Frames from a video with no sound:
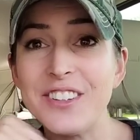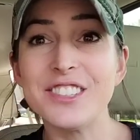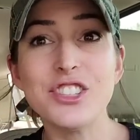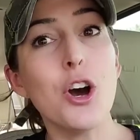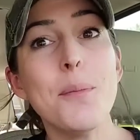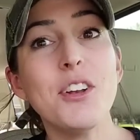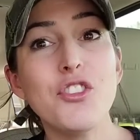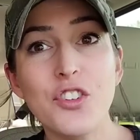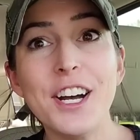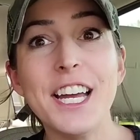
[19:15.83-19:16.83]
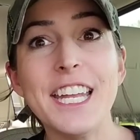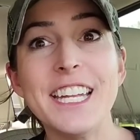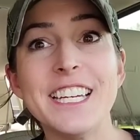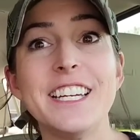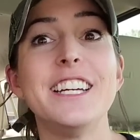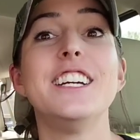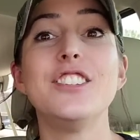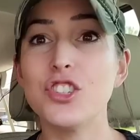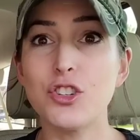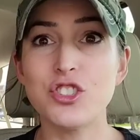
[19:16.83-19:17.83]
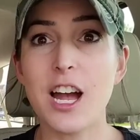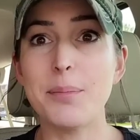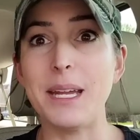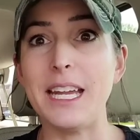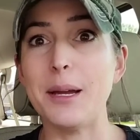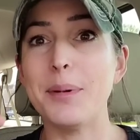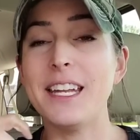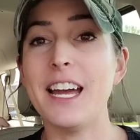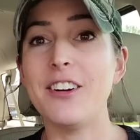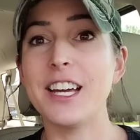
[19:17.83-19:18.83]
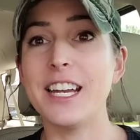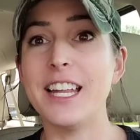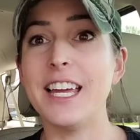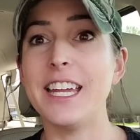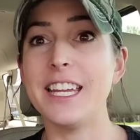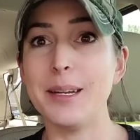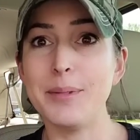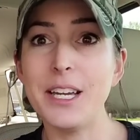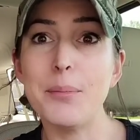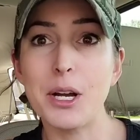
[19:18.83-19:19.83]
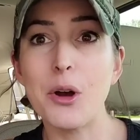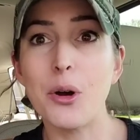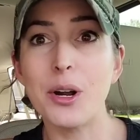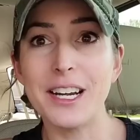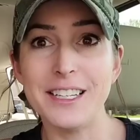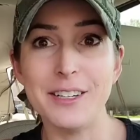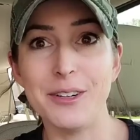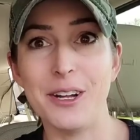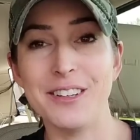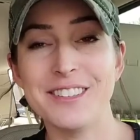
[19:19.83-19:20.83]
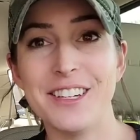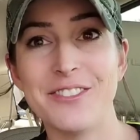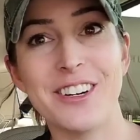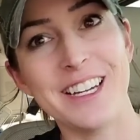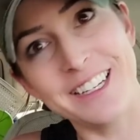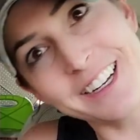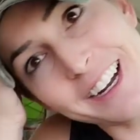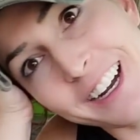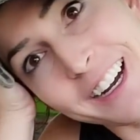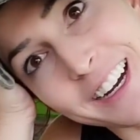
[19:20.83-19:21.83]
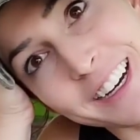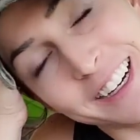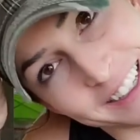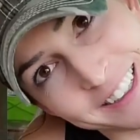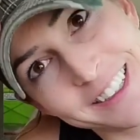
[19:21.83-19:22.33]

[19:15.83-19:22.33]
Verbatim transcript: It's so much fun to go shopping, but now I gotta like empty out my car and deal with all this stuff, right? Ah!